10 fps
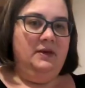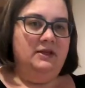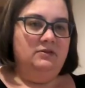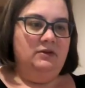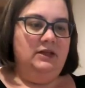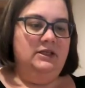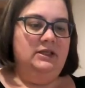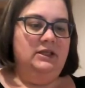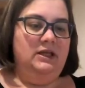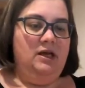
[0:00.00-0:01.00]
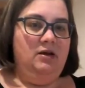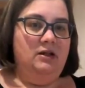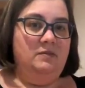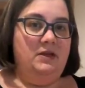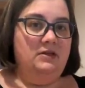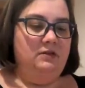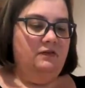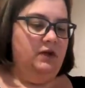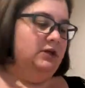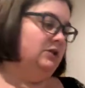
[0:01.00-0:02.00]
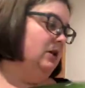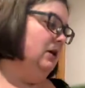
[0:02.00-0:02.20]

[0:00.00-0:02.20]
it's real easy to carry them into the fridge.